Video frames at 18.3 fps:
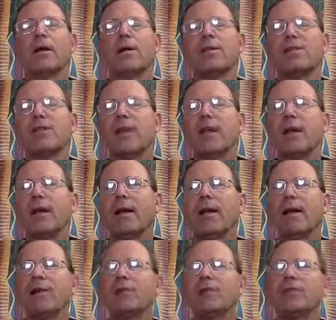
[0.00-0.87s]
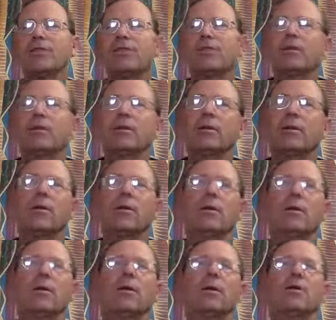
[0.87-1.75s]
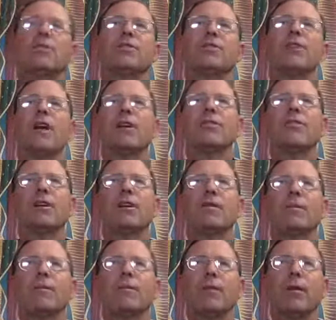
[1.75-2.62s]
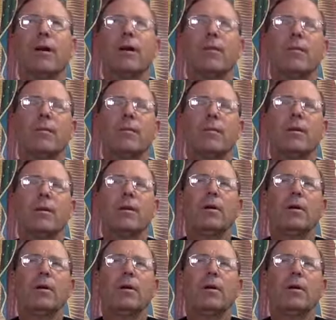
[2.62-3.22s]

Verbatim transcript: I'd say in each session from